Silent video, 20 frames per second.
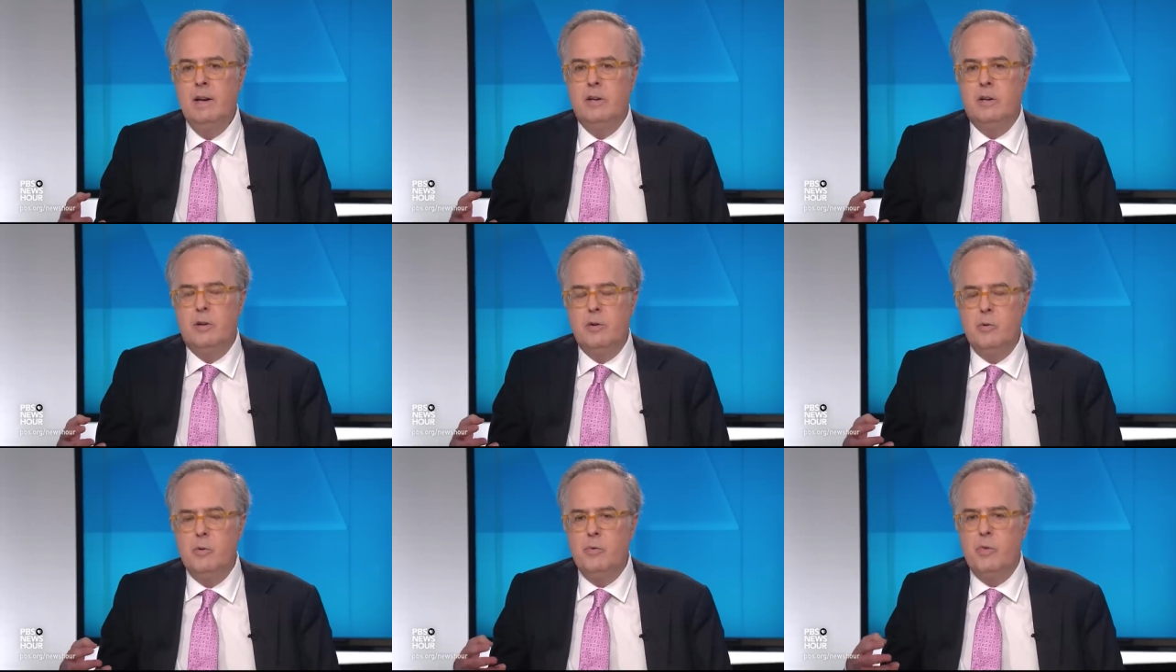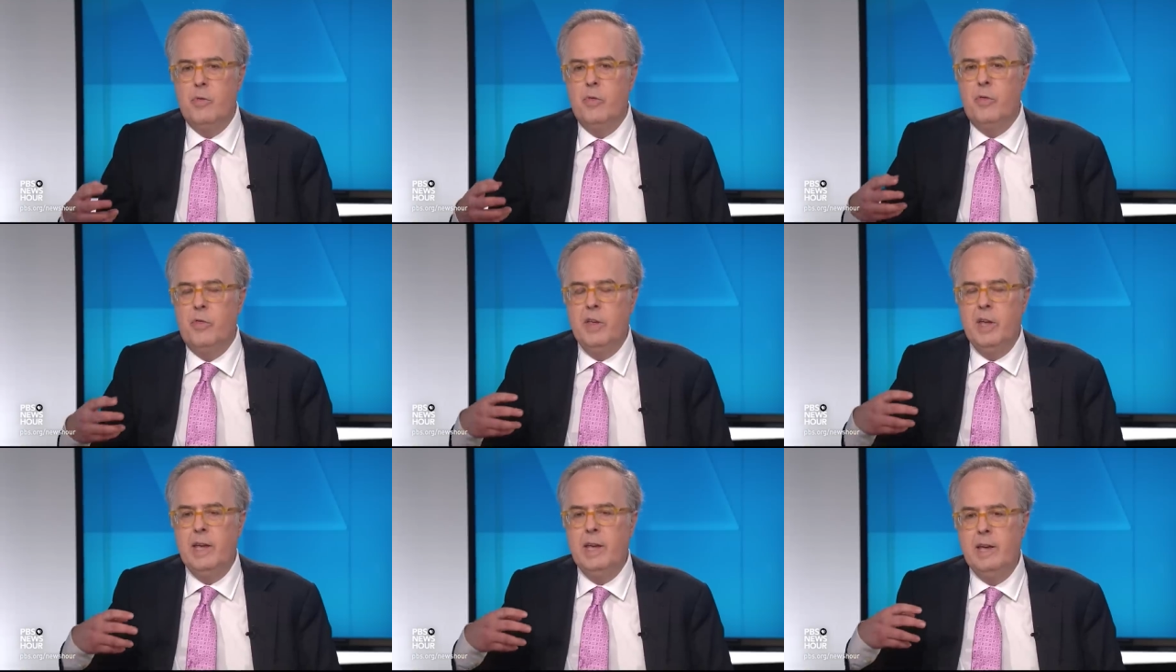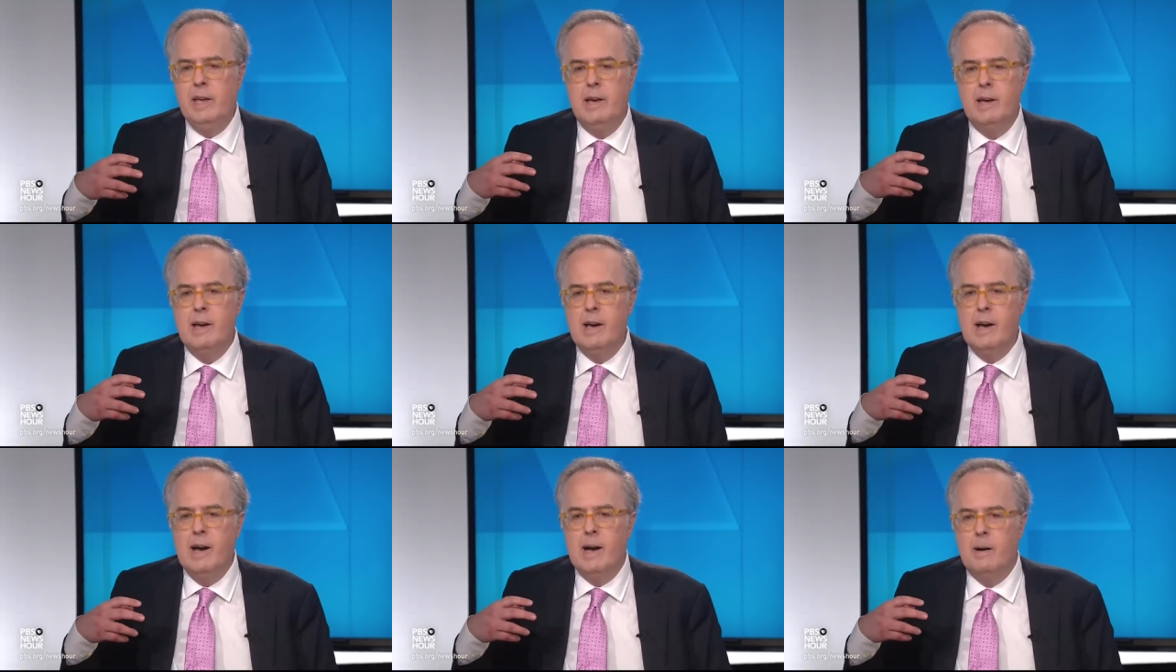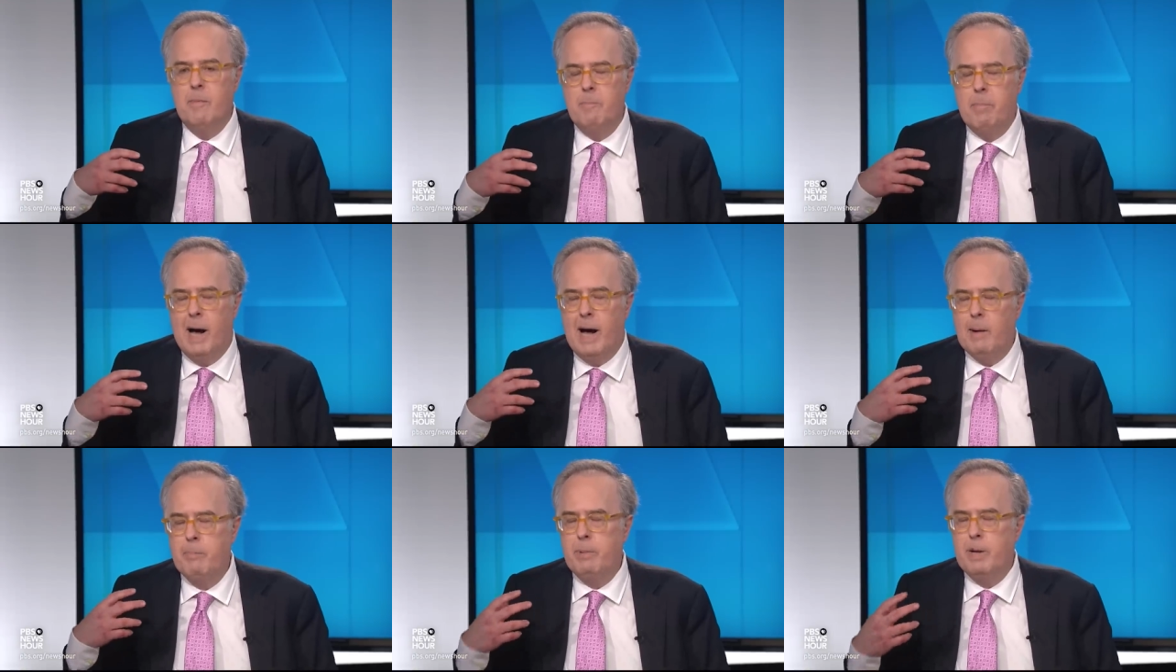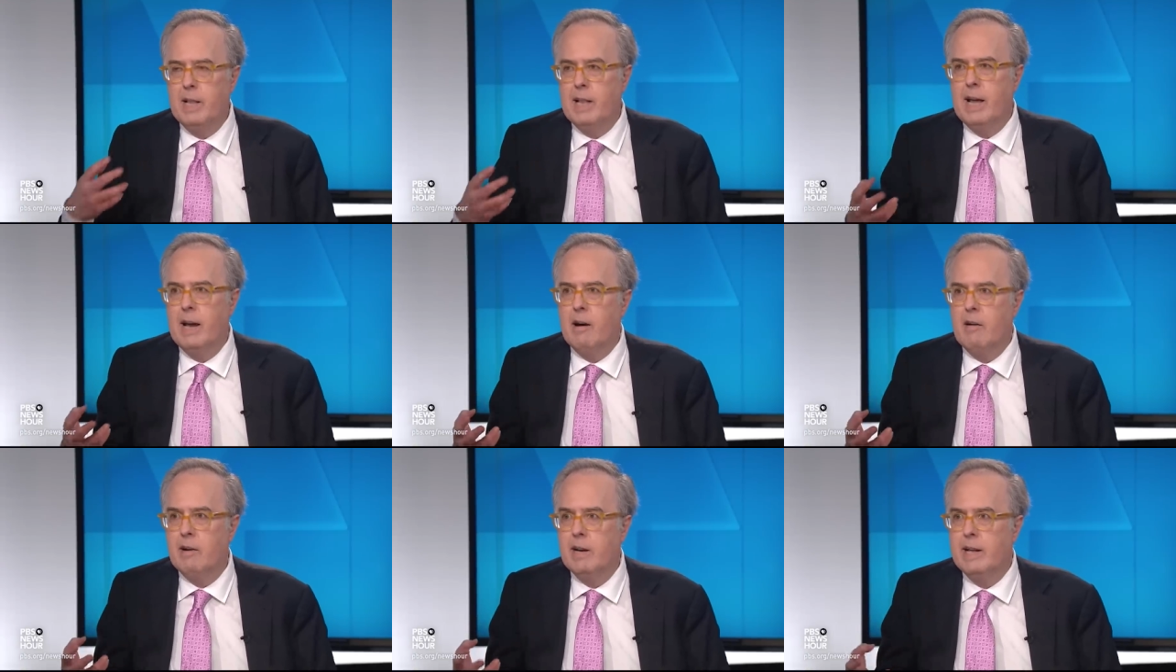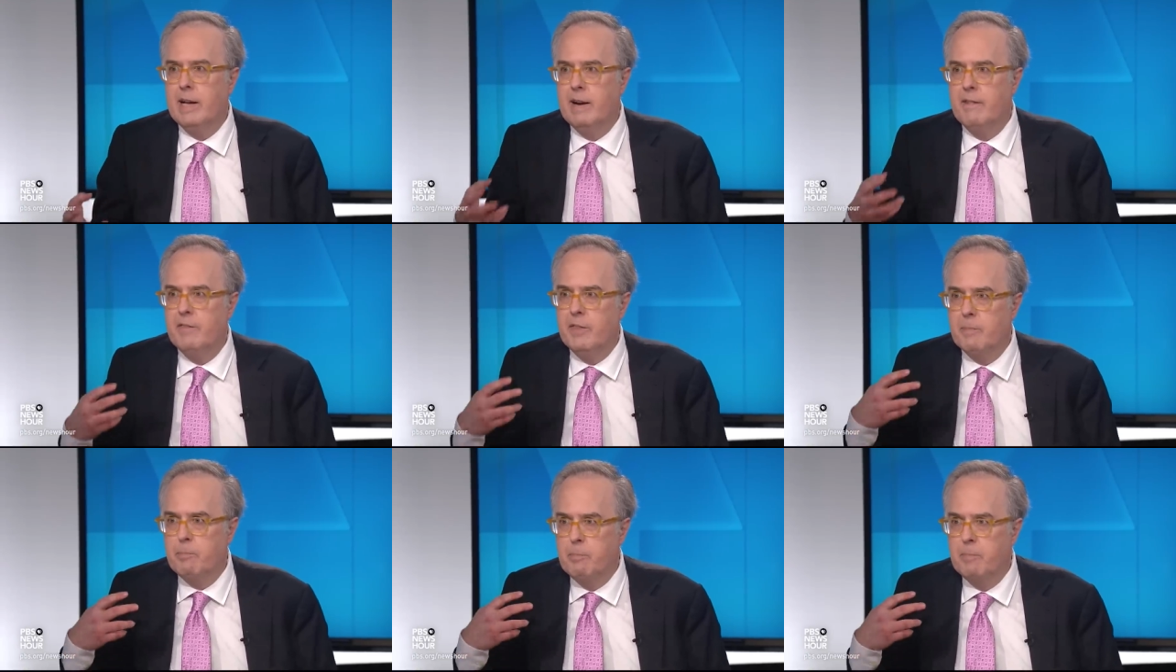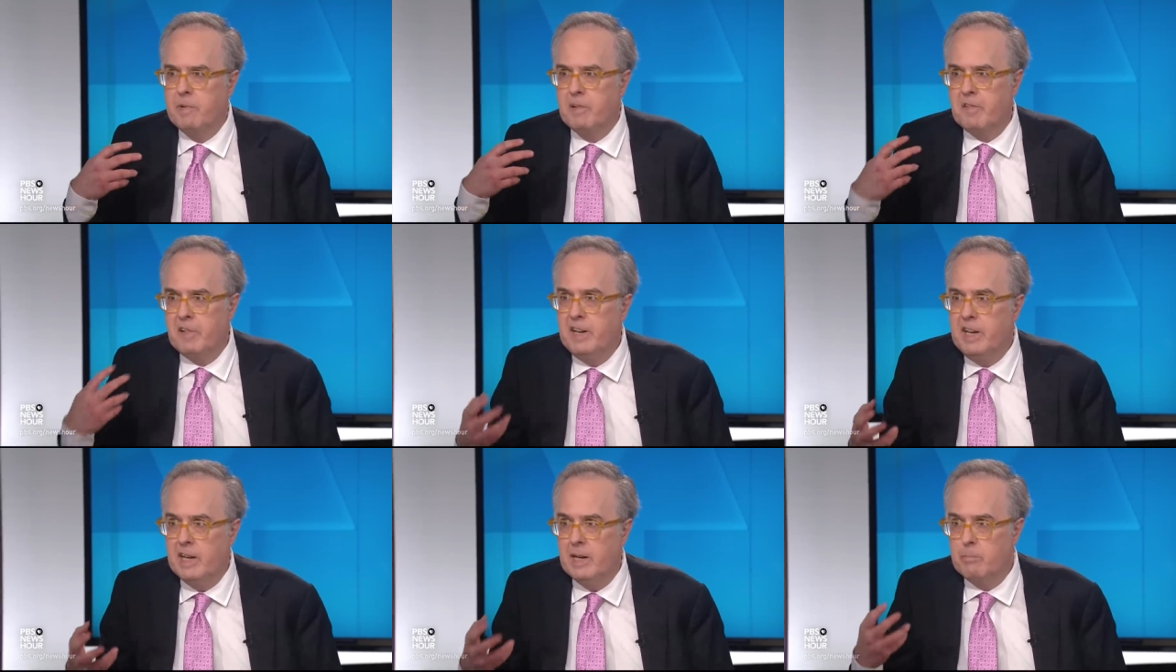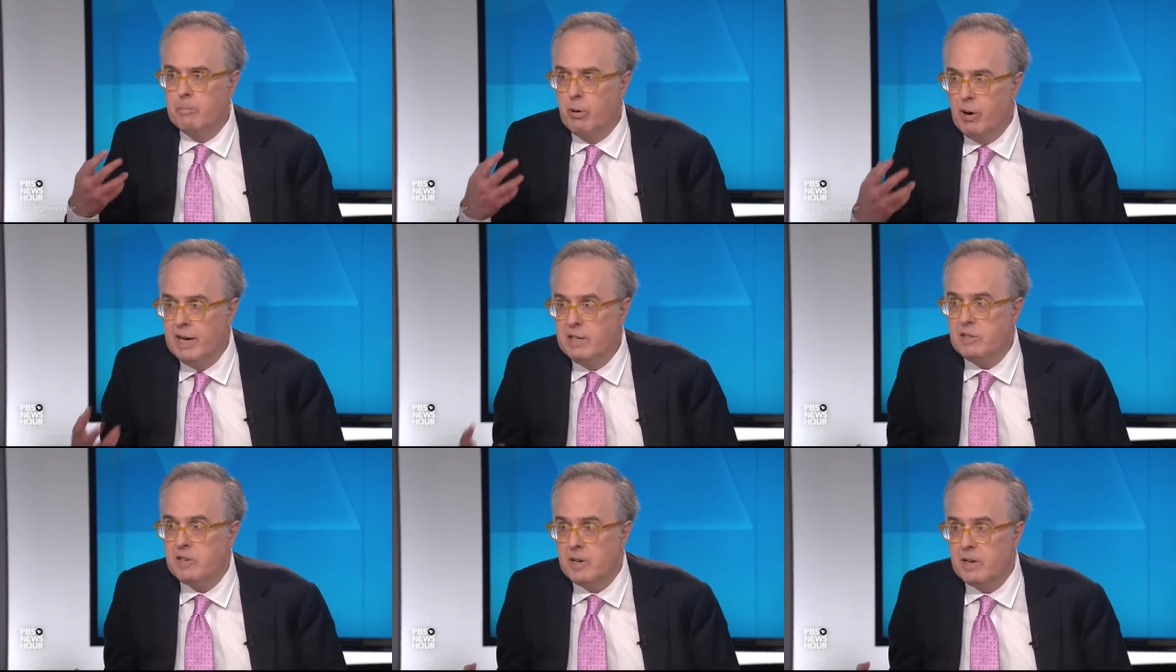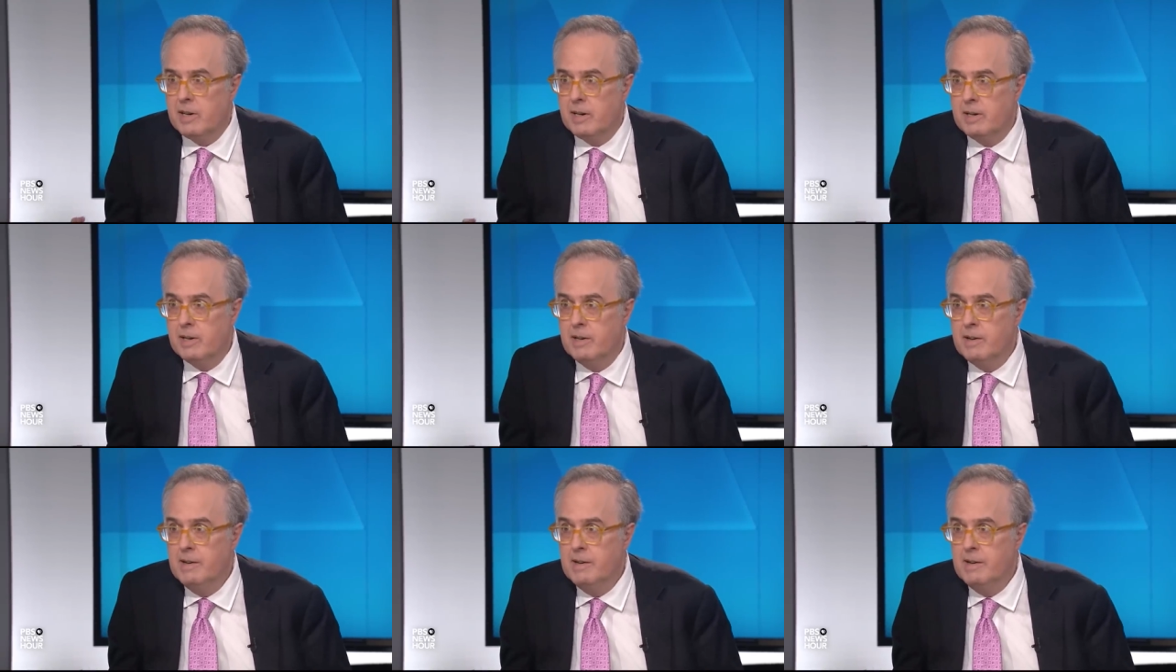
to the uh, popularity of the sitting president.